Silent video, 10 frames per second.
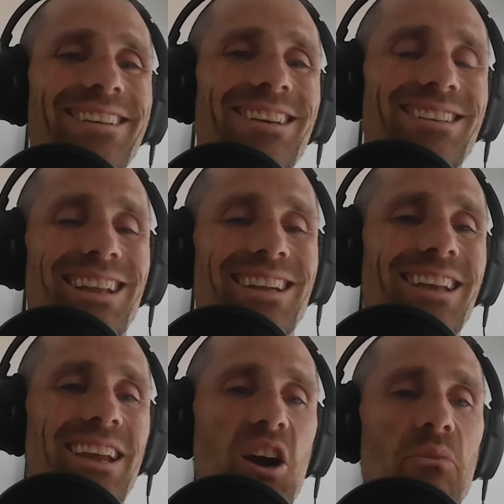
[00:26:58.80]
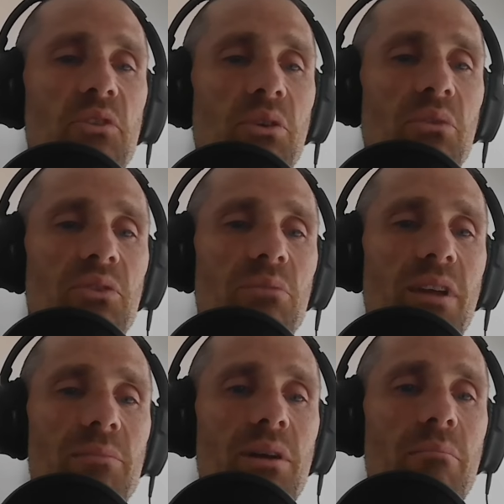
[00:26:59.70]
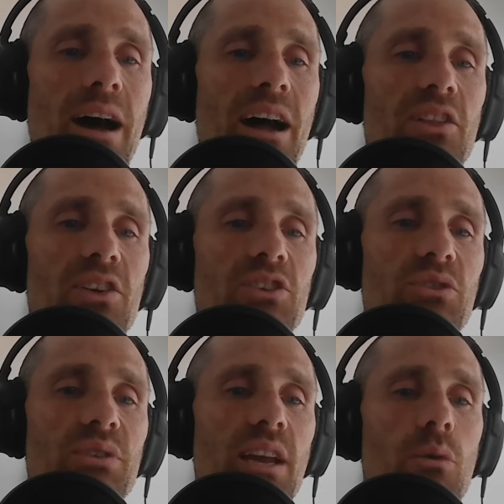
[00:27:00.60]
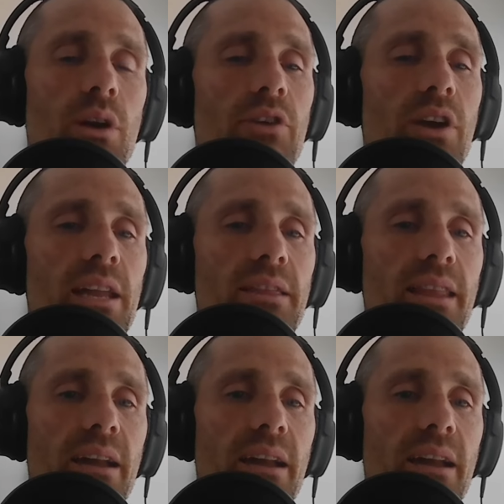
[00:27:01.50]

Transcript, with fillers: just let's get comfortable for maybe a mile or two, take whatever hit